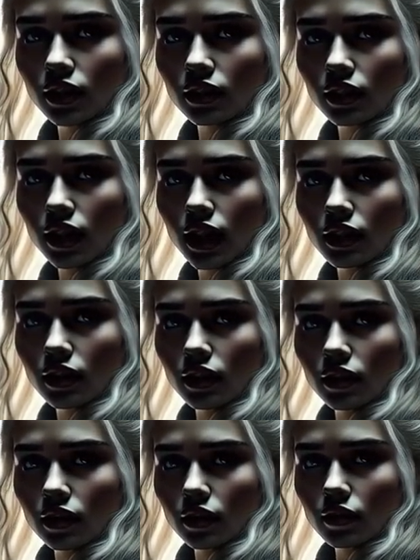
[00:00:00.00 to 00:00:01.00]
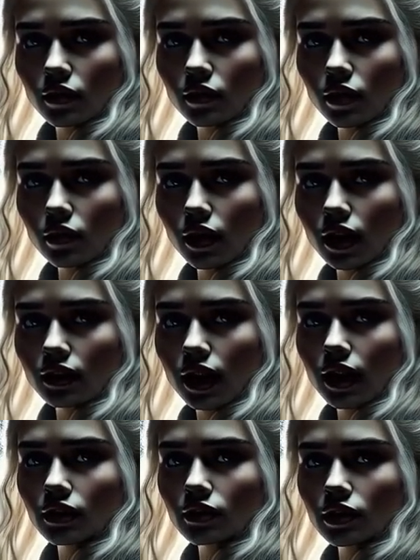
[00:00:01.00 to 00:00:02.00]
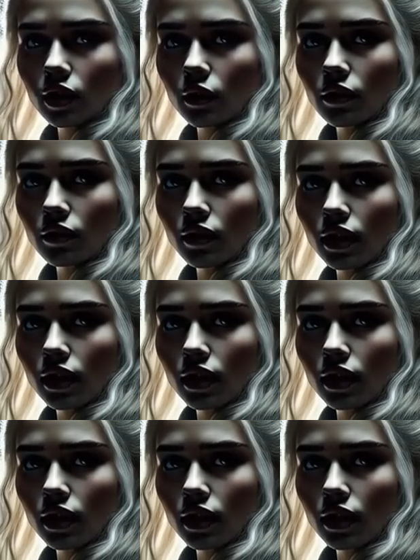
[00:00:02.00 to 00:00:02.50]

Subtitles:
All bowed or curtsied, though Tyrion thought